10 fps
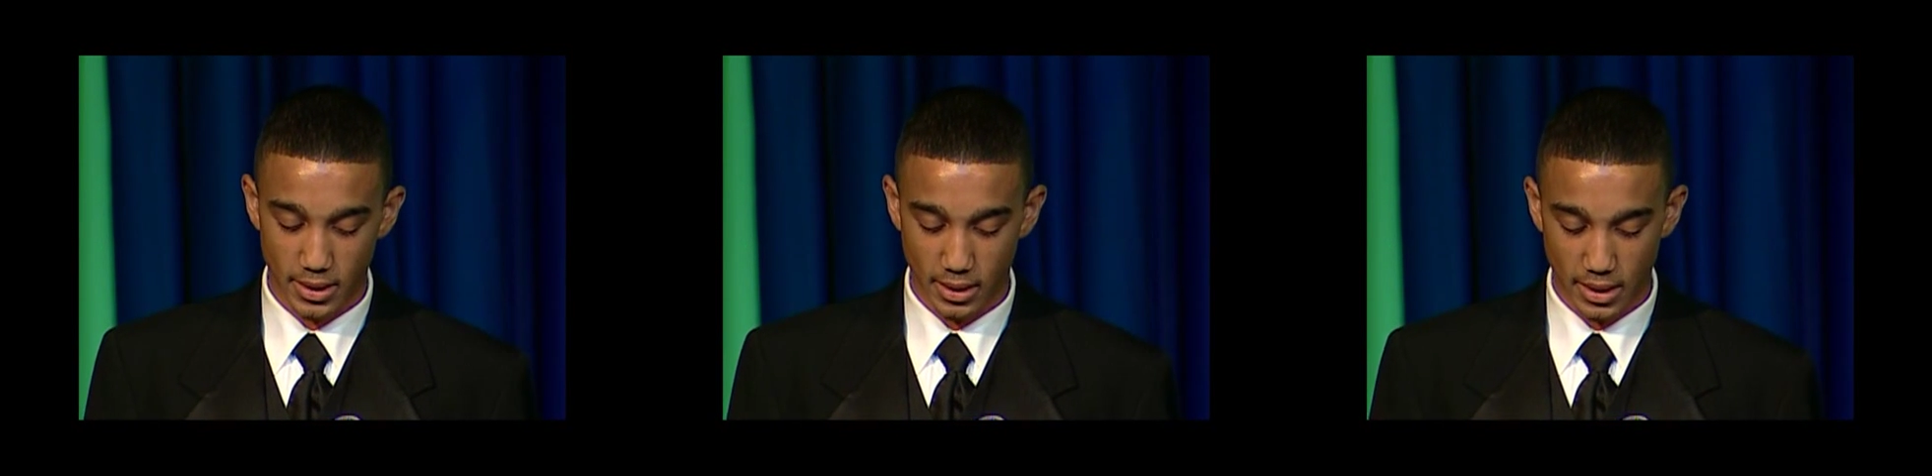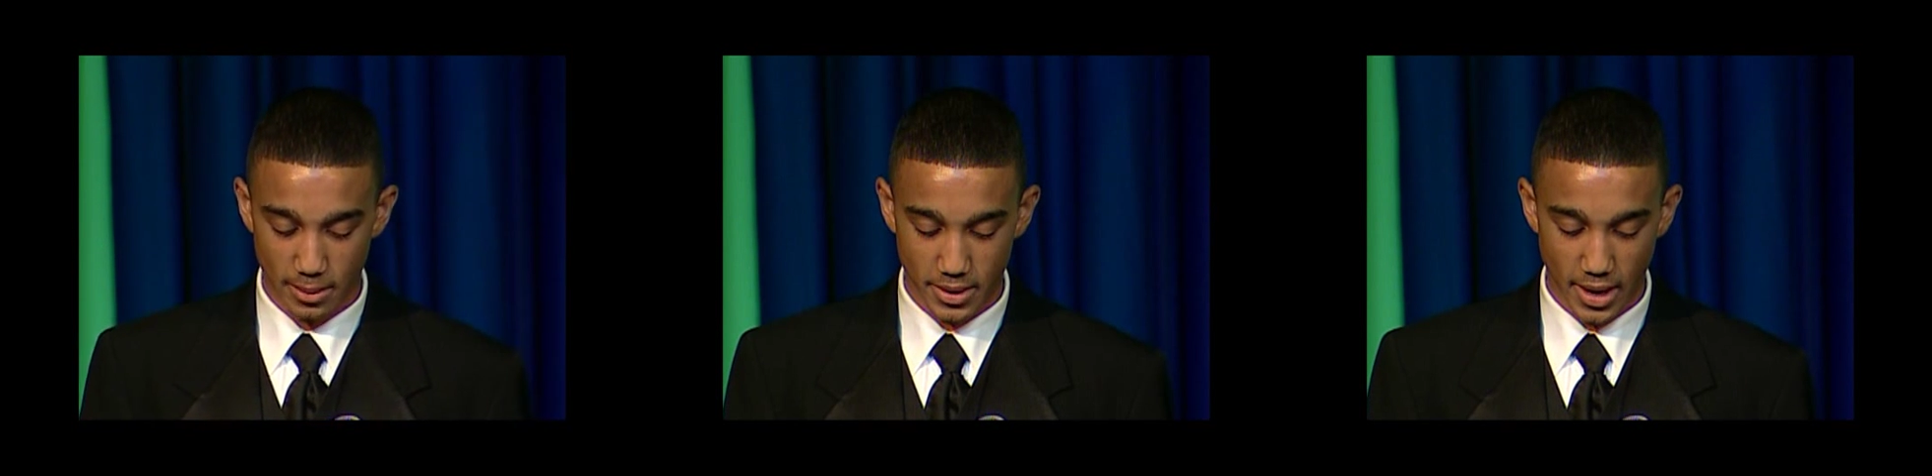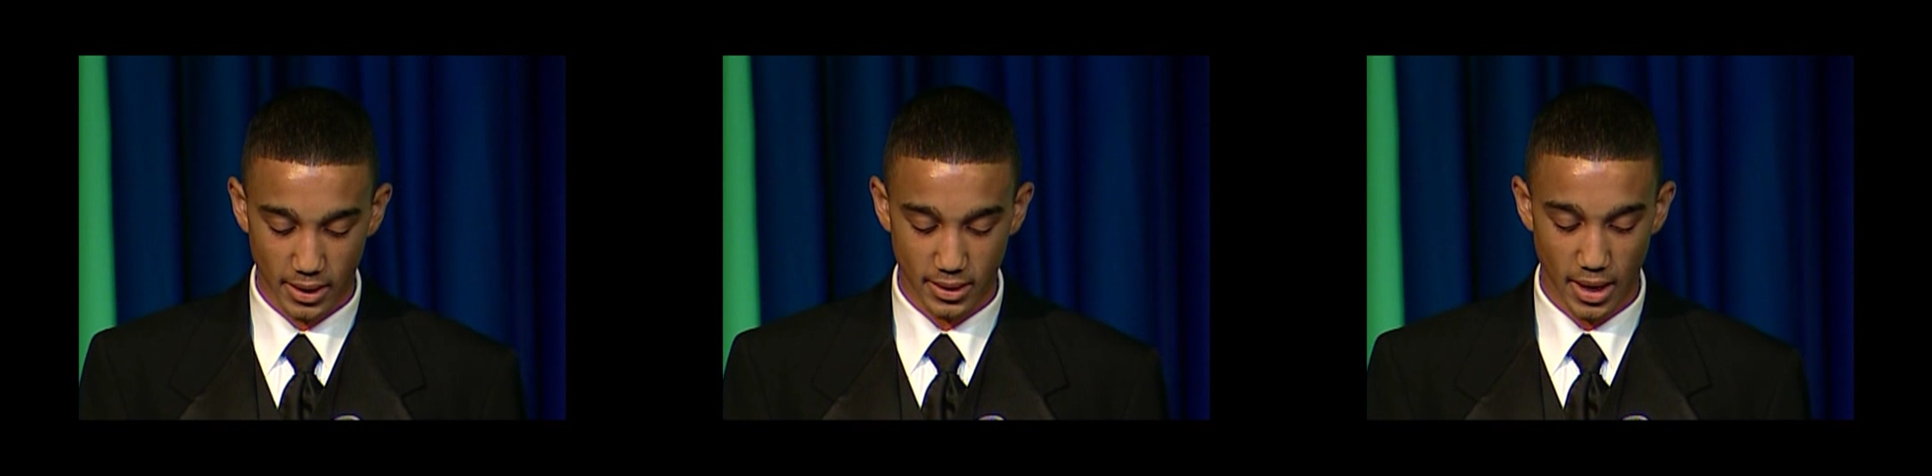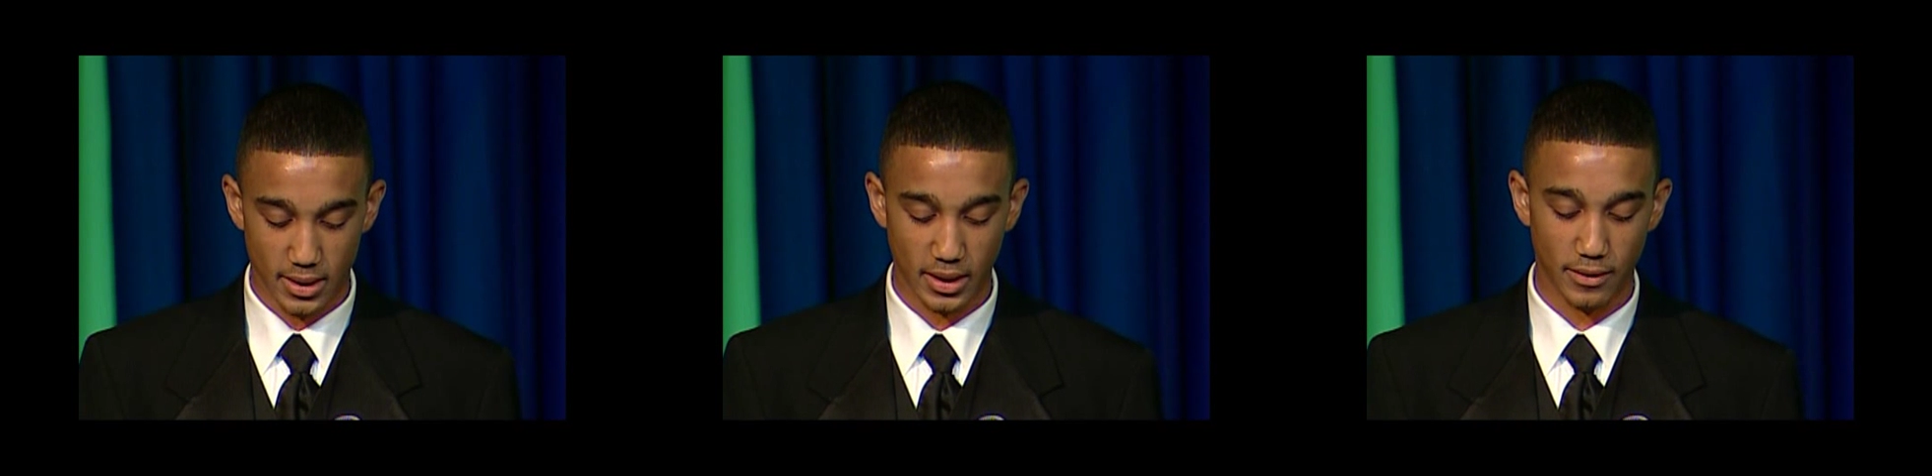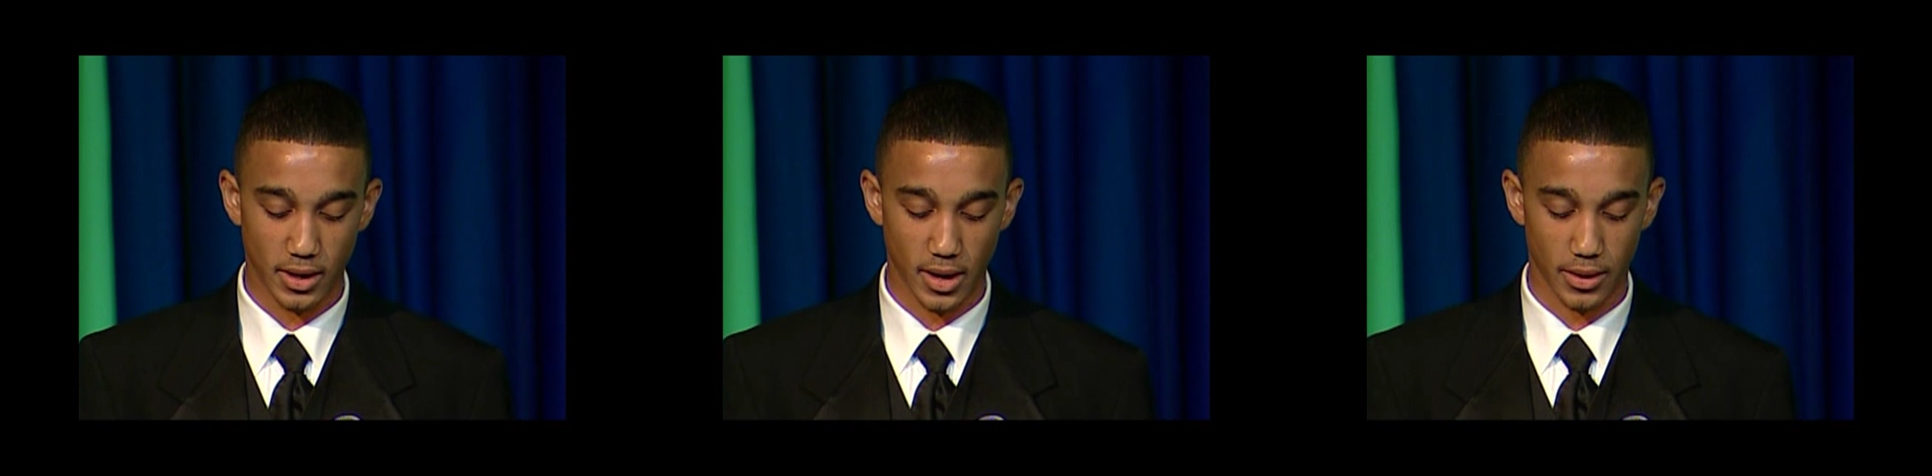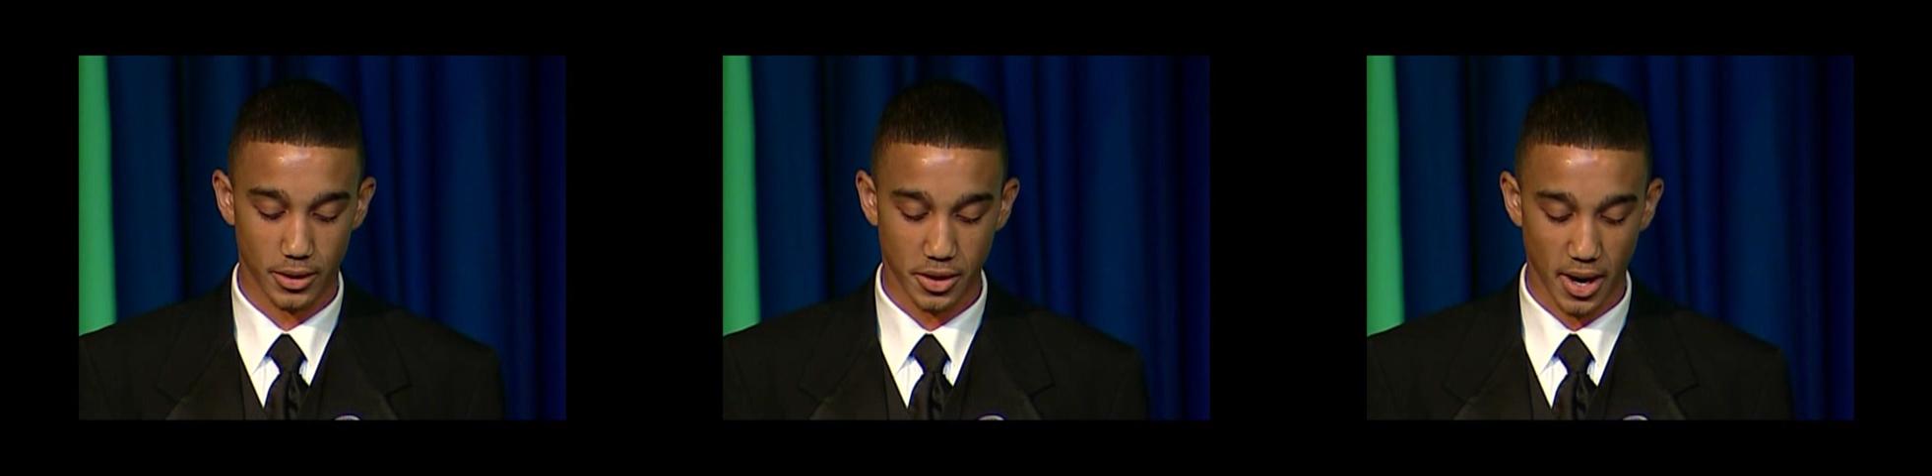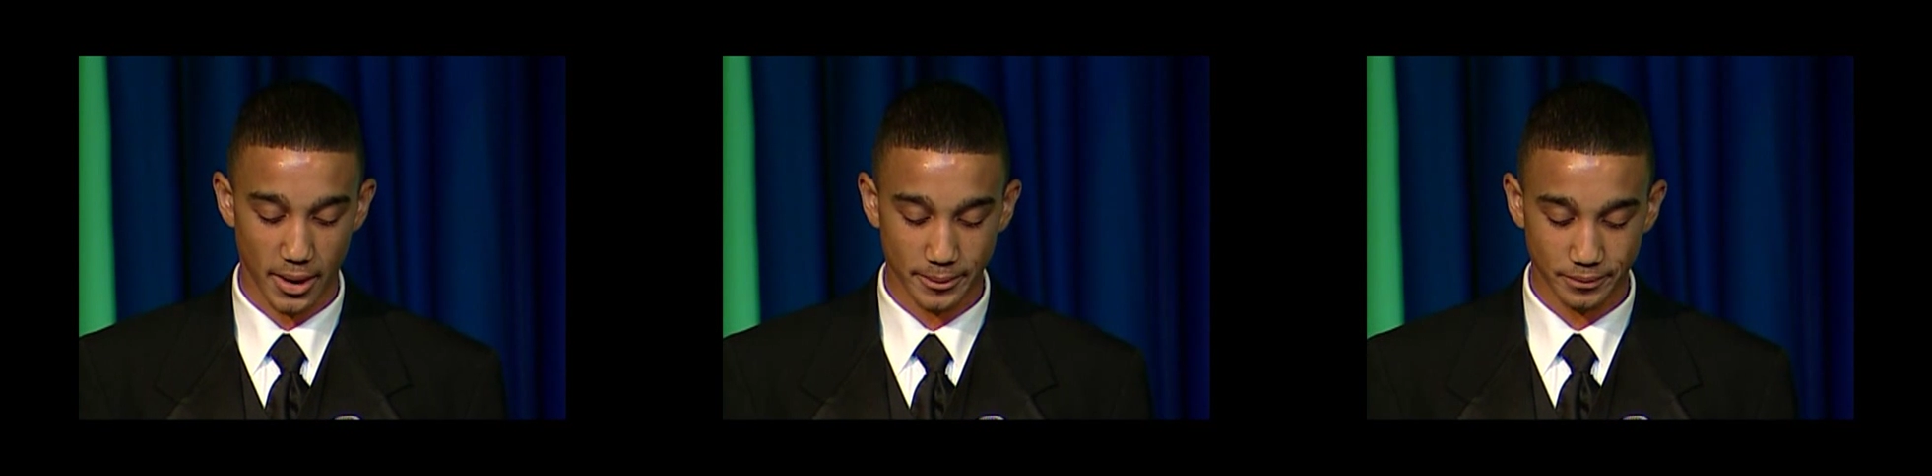to the club the next day to give it another
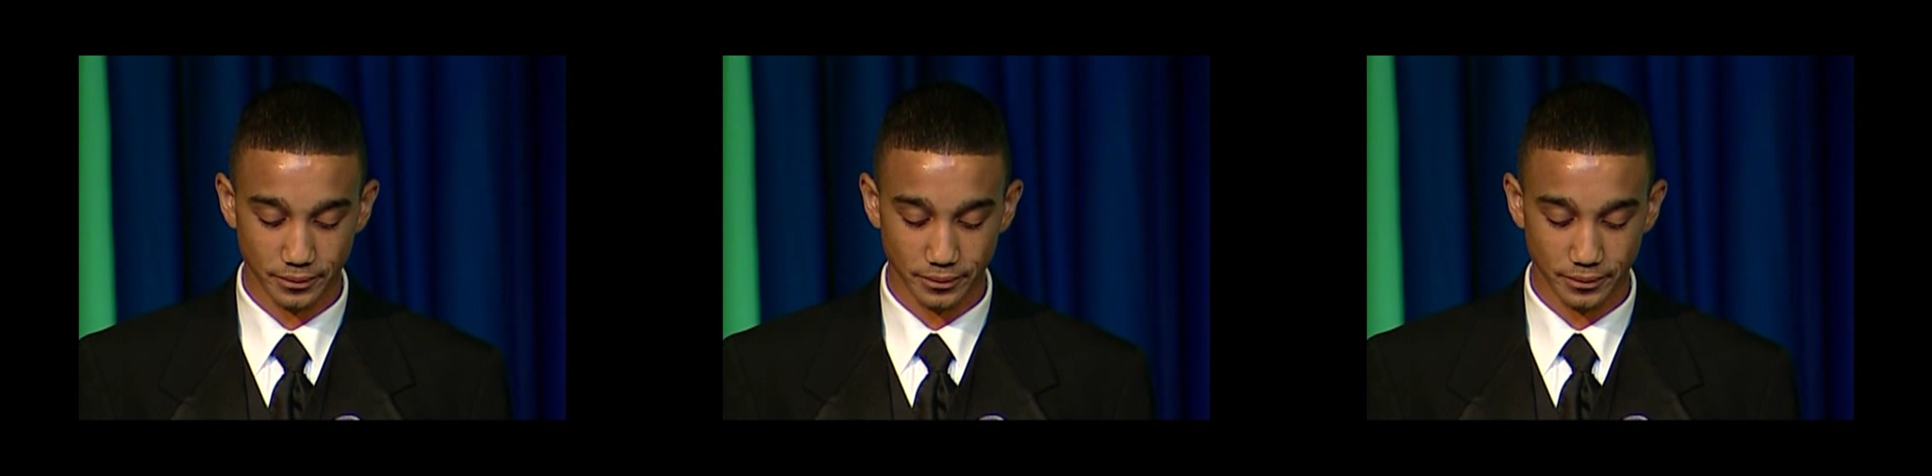try.